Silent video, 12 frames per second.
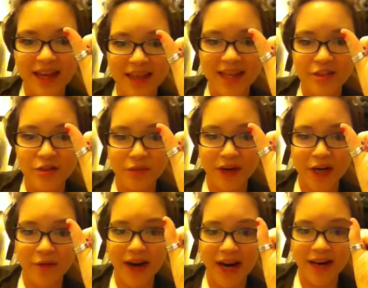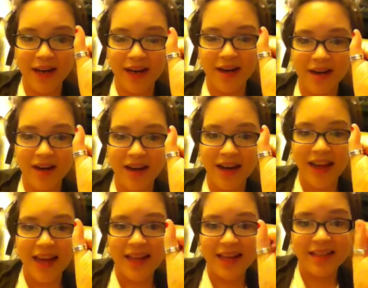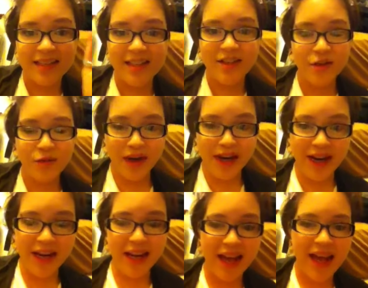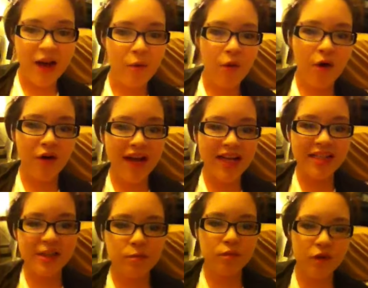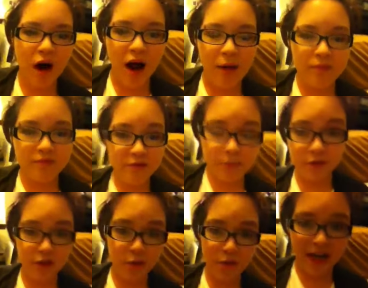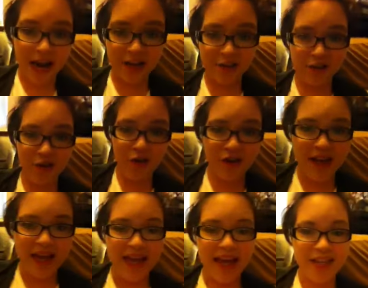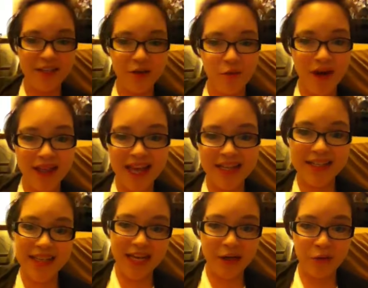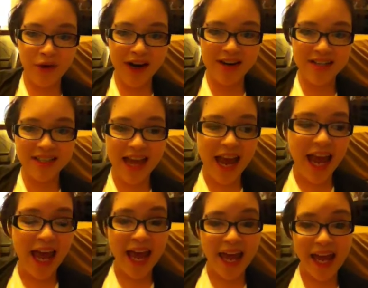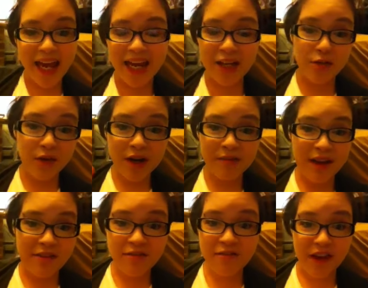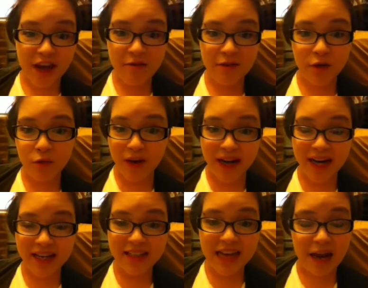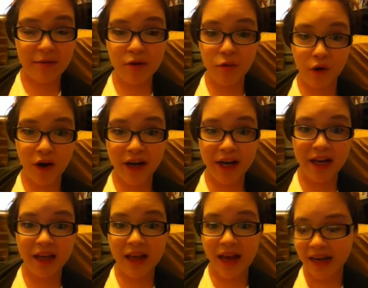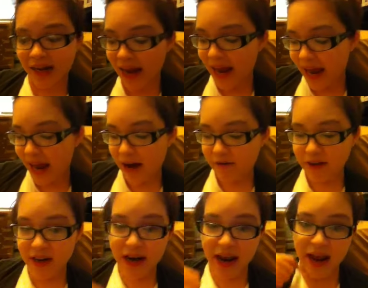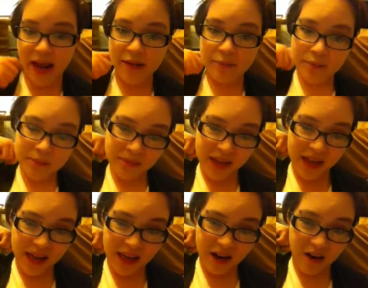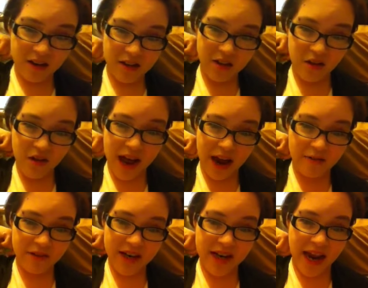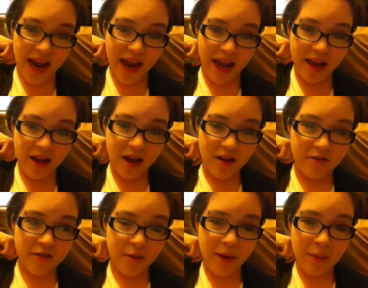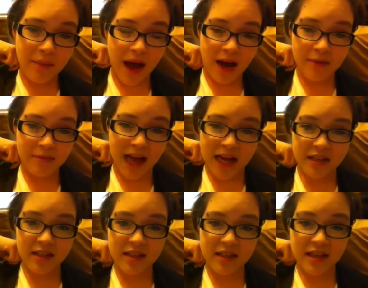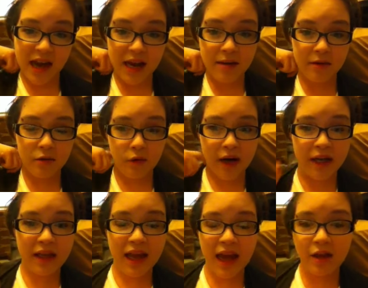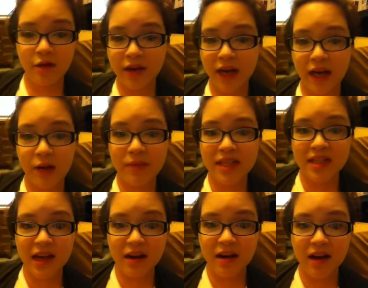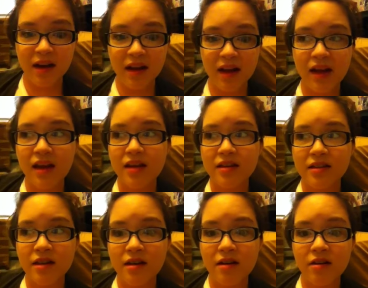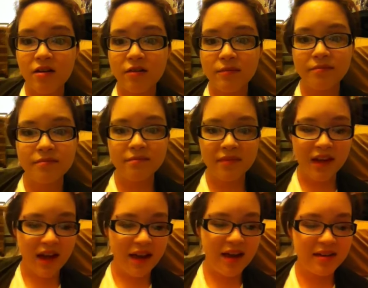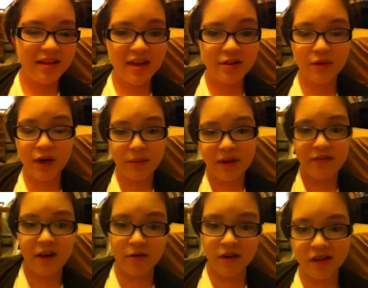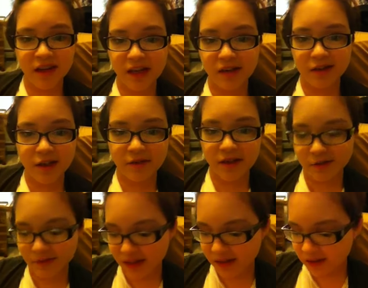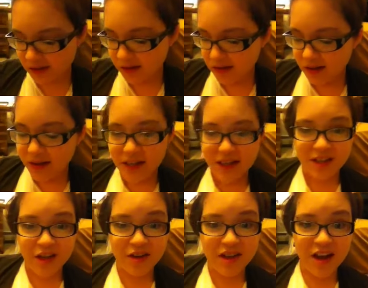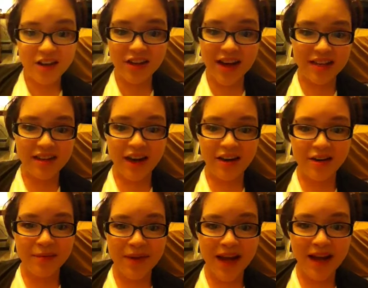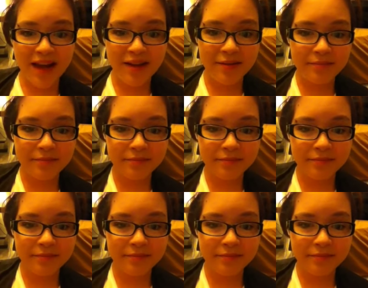this ring right here, this is a ring, well, it's a prop from Supernatural. It's the one that Dean wears, and it's one of my favorite rings. I've been wearing it like every day. And then also every day for my bottom lashes, I have been wearing the Hello Kitty mascara. So I guess that's one of my favorite things of this month. So I'll talk to you guys later. Bye.